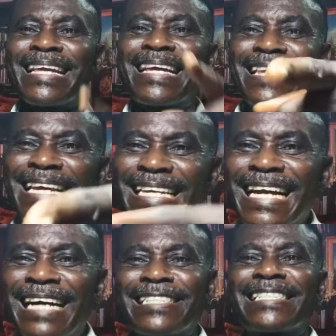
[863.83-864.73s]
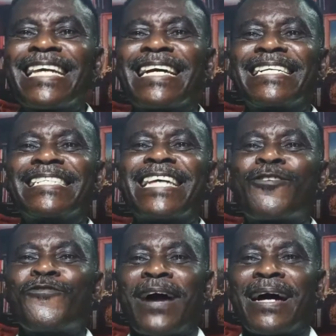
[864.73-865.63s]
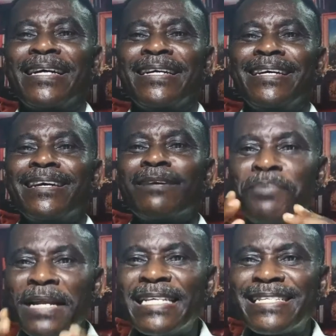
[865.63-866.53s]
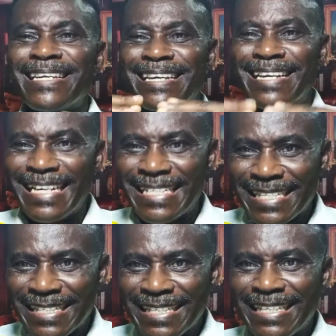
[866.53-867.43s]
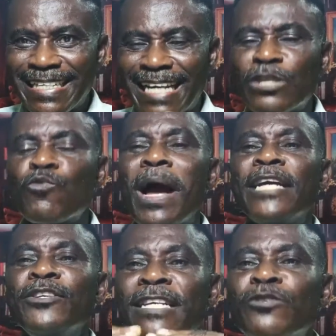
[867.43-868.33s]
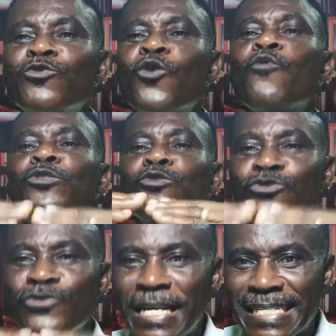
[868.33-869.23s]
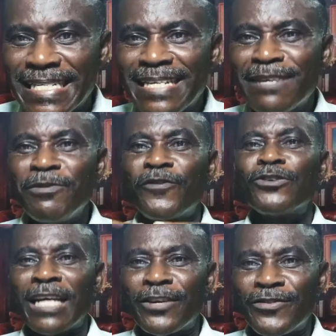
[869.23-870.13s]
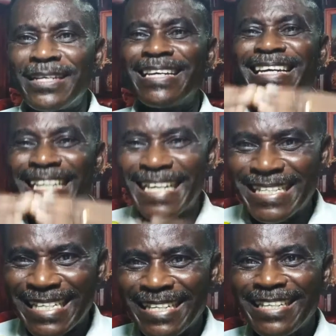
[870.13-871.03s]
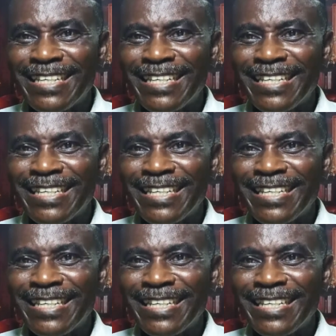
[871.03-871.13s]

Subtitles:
Greed can take over. Please, greed. That is why you need to know what to trade before you start trading. Greed.